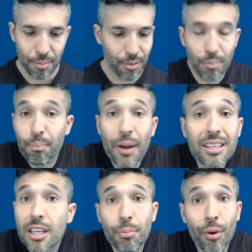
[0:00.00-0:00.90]
the
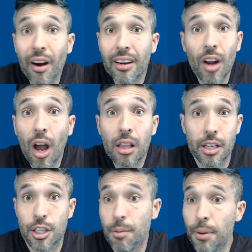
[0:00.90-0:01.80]
basic product
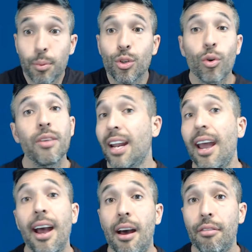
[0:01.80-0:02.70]
knowledge that people don't even
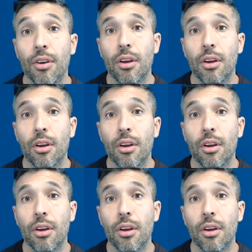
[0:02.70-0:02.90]
have.